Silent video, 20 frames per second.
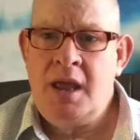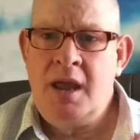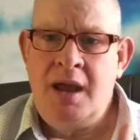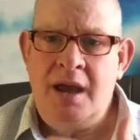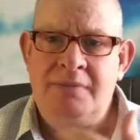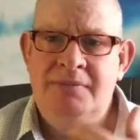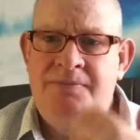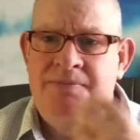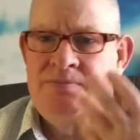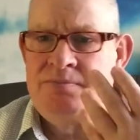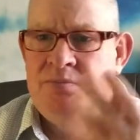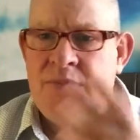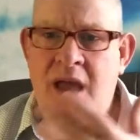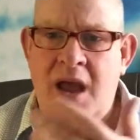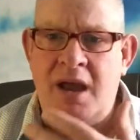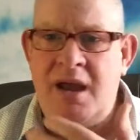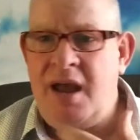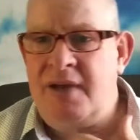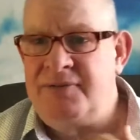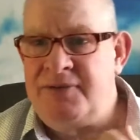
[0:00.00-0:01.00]
I
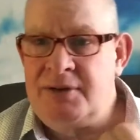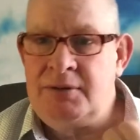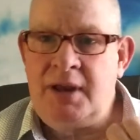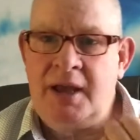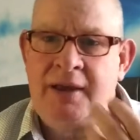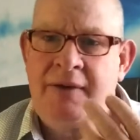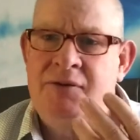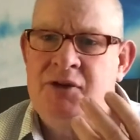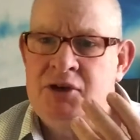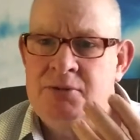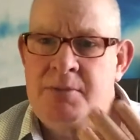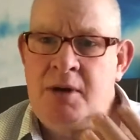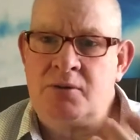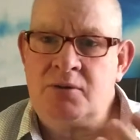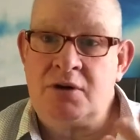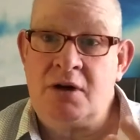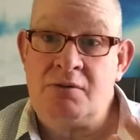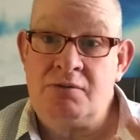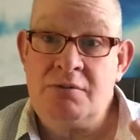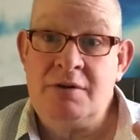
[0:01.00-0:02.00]
feel like I've
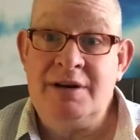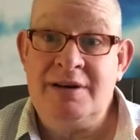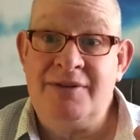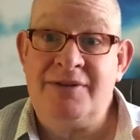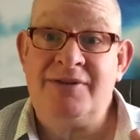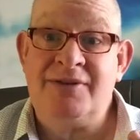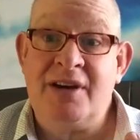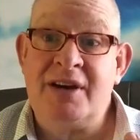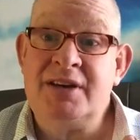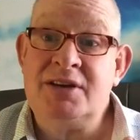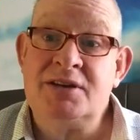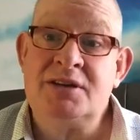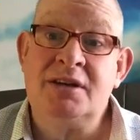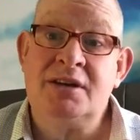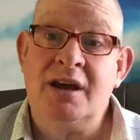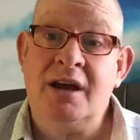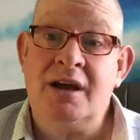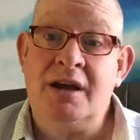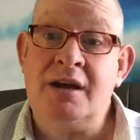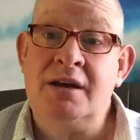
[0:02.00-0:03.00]
smoked a really fine
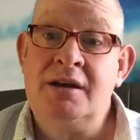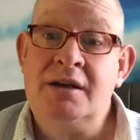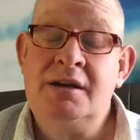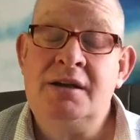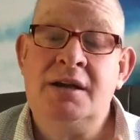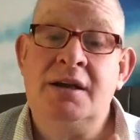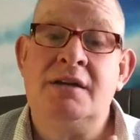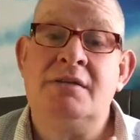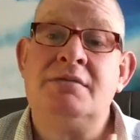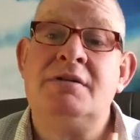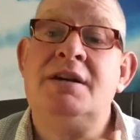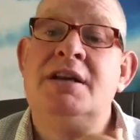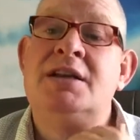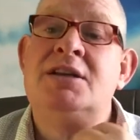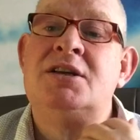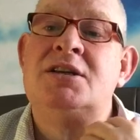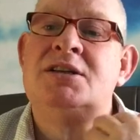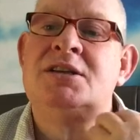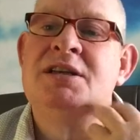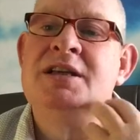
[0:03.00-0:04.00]
cigar. It really
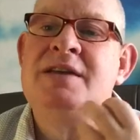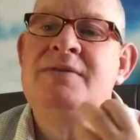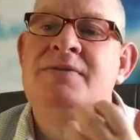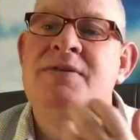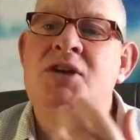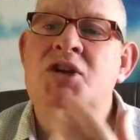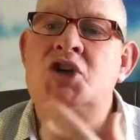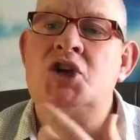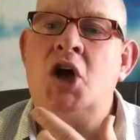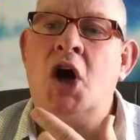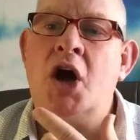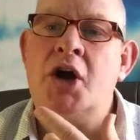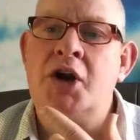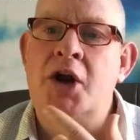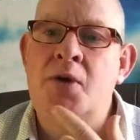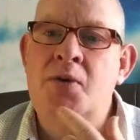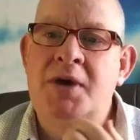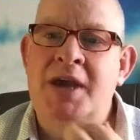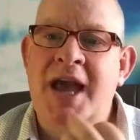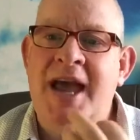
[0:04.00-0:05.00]
does leave the charred
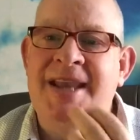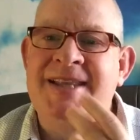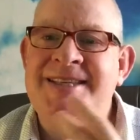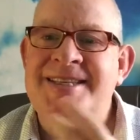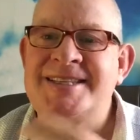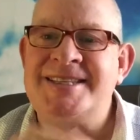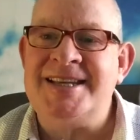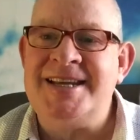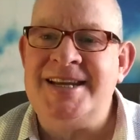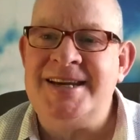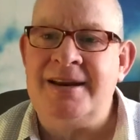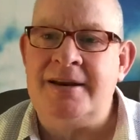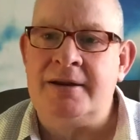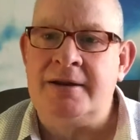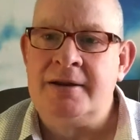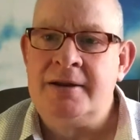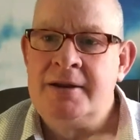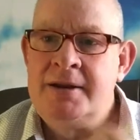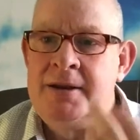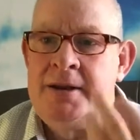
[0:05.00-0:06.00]
oak and cedar